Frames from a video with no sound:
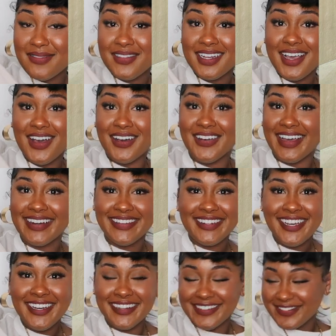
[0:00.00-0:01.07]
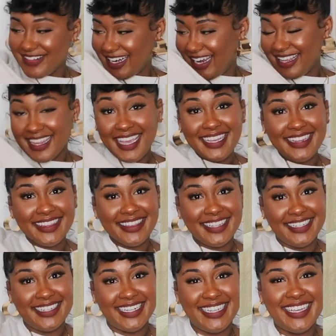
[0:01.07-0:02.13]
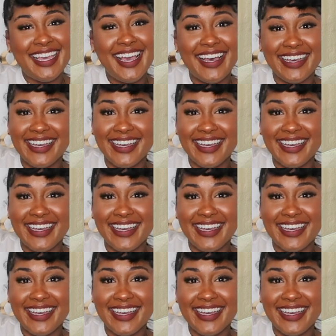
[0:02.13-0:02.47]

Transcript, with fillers: let me know i don't know but i like the hoodie